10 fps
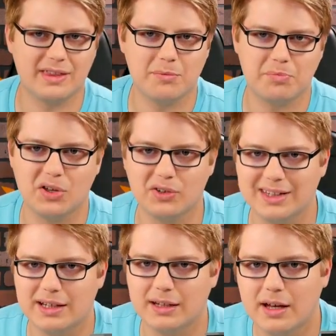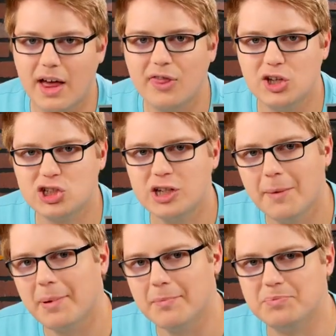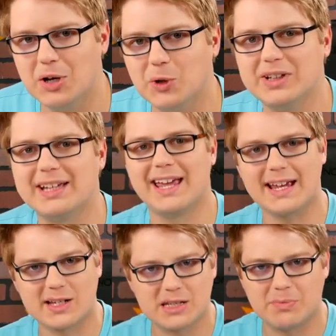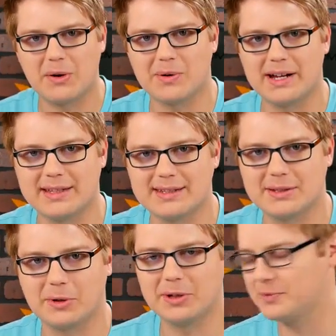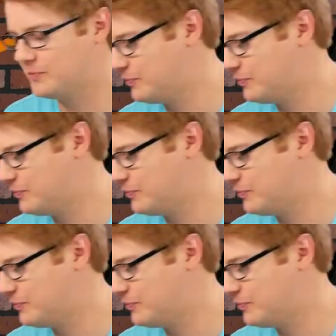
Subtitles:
the ship building experience, don't you?